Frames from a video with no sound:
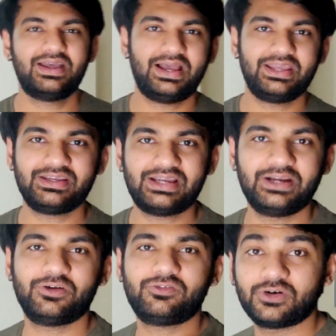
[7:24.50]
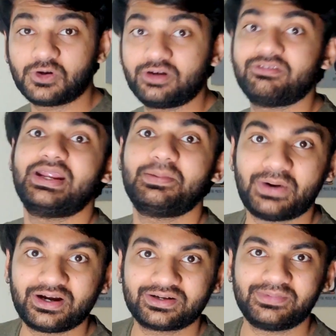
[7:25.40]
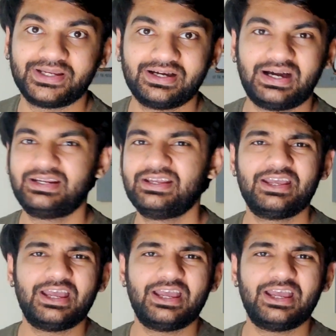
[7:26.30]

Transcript: I kind of forgot where I parked my car.